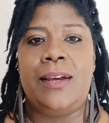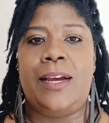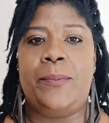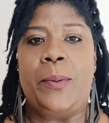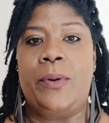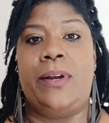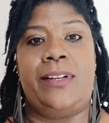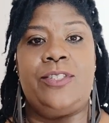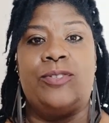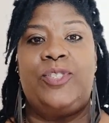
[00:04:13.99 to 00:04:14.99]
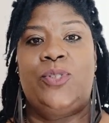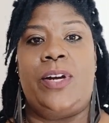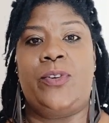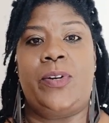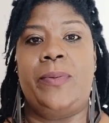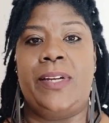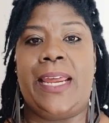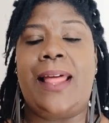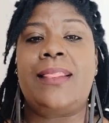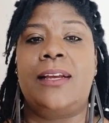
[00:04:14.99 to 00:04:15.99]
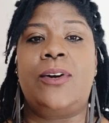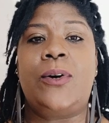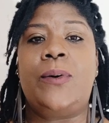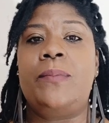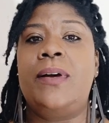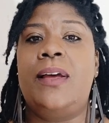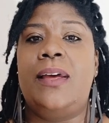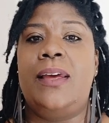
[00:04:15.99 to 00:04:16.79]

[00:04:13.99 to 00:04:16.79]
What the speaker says: I remember I told you I grew up in a Catholic home,